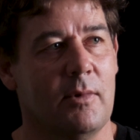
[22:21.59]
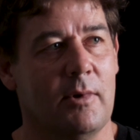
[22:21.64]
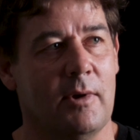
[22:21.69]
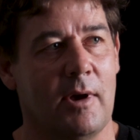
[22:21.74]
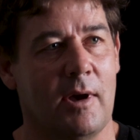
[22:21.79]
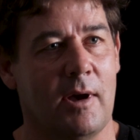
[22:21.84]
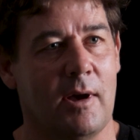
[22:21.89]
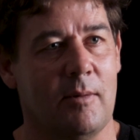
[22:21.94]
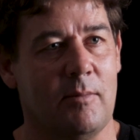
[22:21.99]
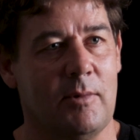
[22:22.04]

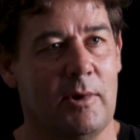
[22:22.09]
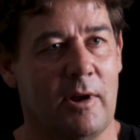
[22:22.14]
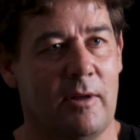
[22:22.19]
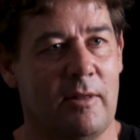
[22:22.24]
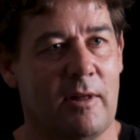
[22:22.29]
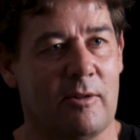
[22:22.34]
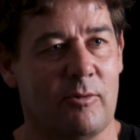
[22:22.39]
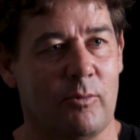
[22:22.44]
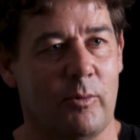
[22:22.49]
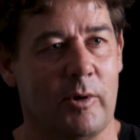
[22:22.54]

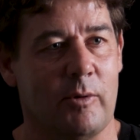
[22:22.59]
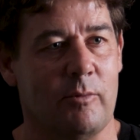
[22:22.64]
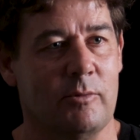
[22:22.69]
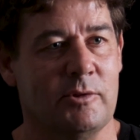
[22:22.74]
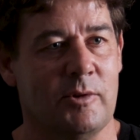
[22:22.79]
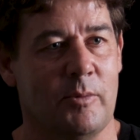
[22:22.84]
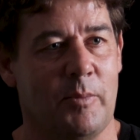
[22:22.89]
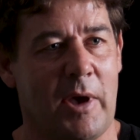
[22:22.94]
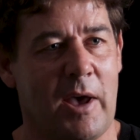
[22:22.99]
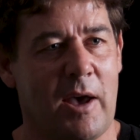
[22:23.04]
that's what it
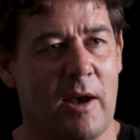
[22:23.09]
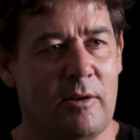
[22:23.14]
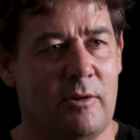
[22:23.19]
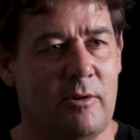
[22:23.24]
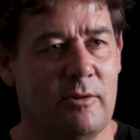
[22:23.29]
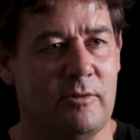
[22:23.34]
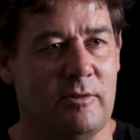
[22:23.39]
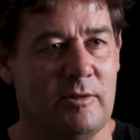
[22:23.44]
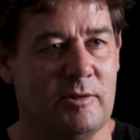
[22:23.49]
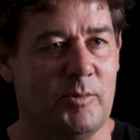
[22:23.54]
was about,
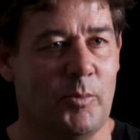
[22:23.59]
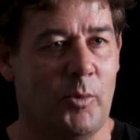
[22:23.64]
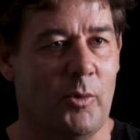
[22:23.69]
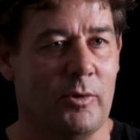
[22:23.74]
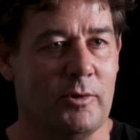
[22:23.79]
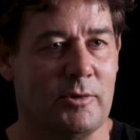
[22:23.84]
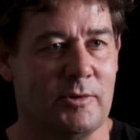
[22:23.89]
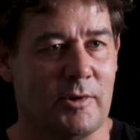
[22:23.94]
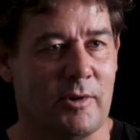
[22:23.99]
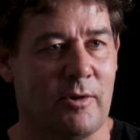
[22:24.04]
using
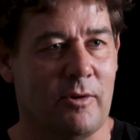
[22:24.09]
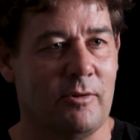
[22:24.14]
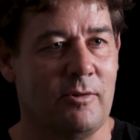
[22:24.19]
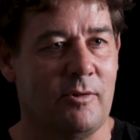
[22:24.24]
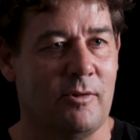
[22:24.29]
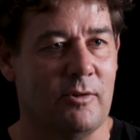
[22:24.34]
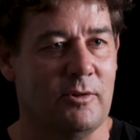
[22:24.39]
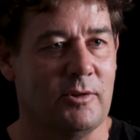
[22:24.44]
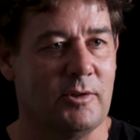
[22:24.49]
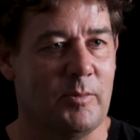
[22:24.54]
sport as a
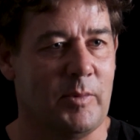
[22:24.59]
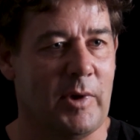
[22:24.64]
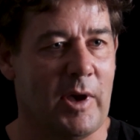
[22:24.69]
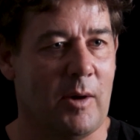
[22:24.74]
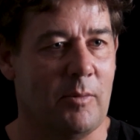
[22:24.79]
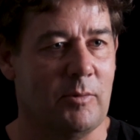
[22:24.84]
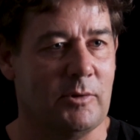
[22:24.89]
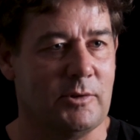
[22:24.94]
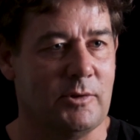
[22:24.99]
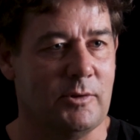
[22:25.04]
conduit to be
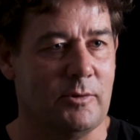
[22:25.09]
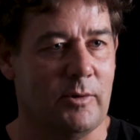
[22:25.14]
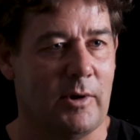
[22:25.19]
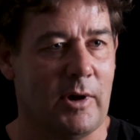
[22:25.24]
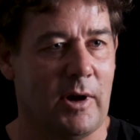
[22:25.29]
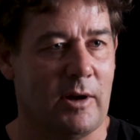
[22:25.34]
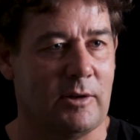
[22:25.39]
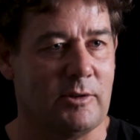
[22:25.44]
able to